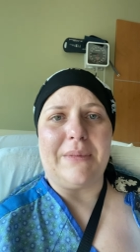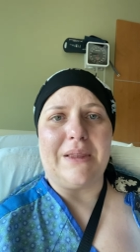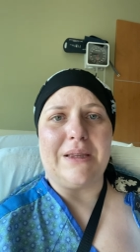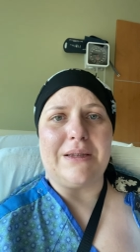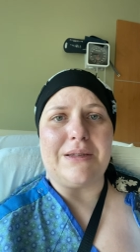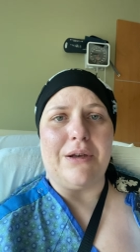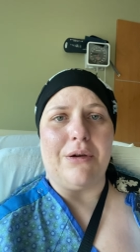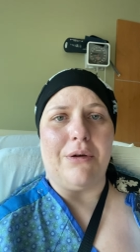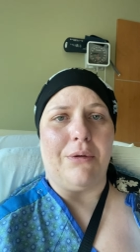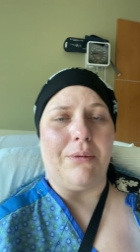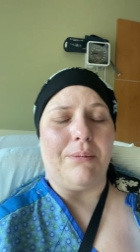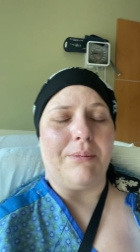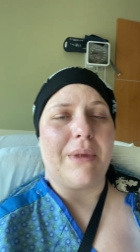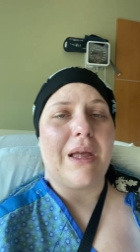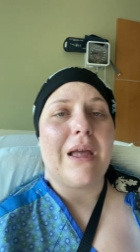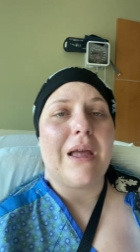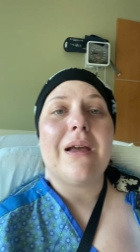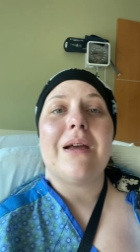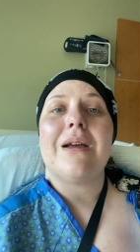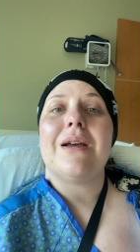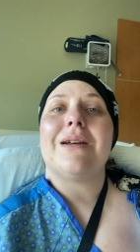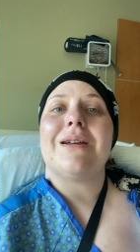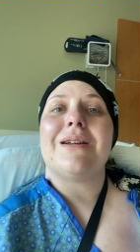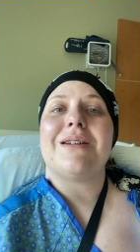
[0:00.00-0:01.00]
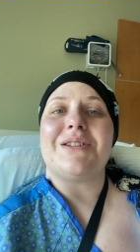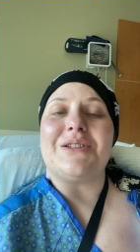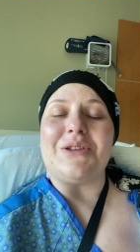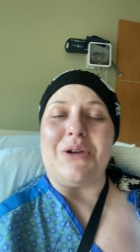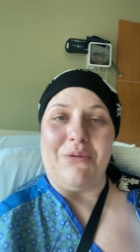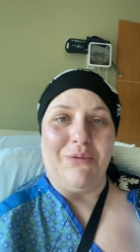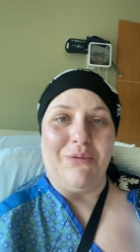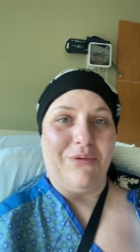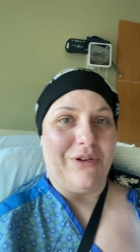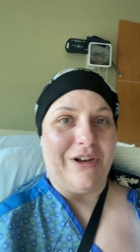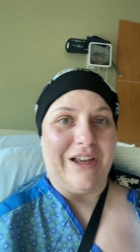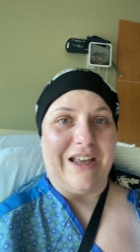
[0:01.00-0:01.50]
So
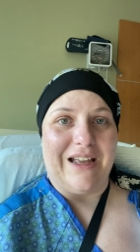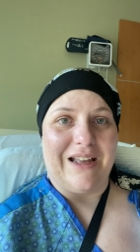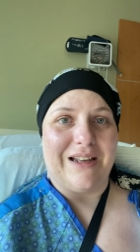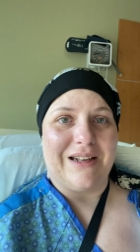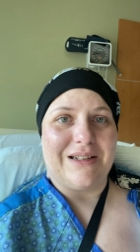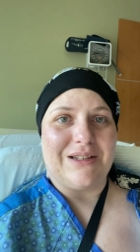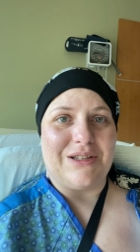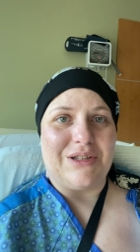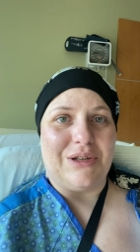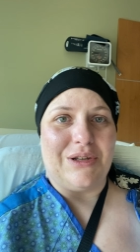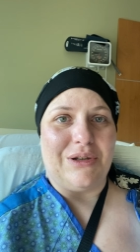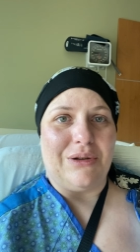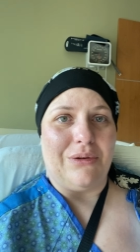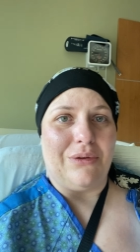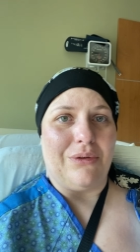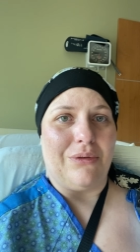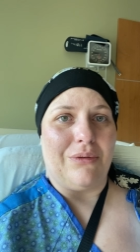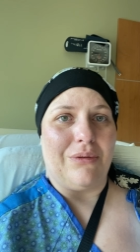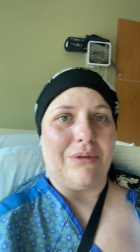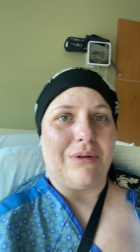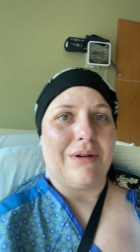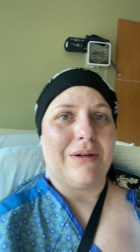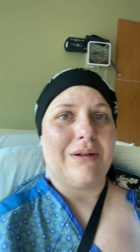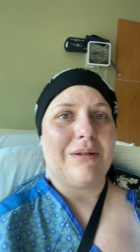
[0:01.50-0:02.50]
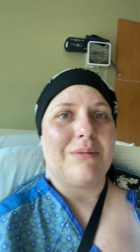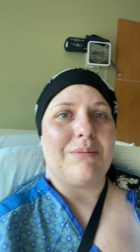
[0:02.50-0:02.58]
don't forget to